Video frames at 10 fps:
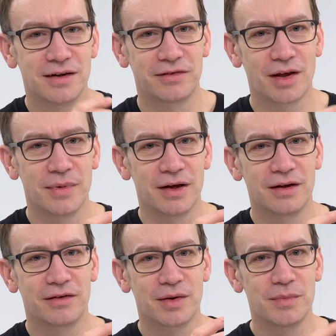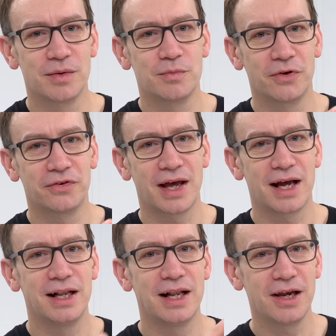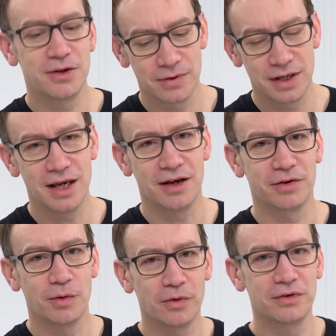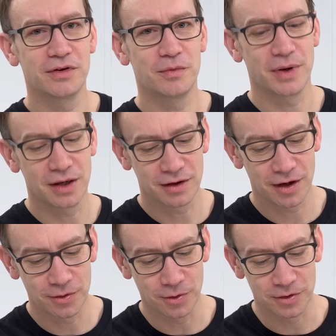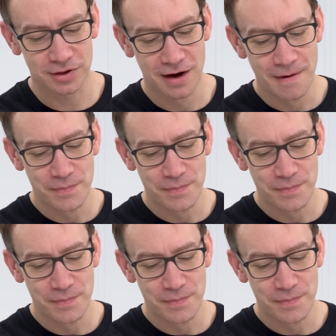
in the summer some of them were sat later in the year so it wasn't as big a cohort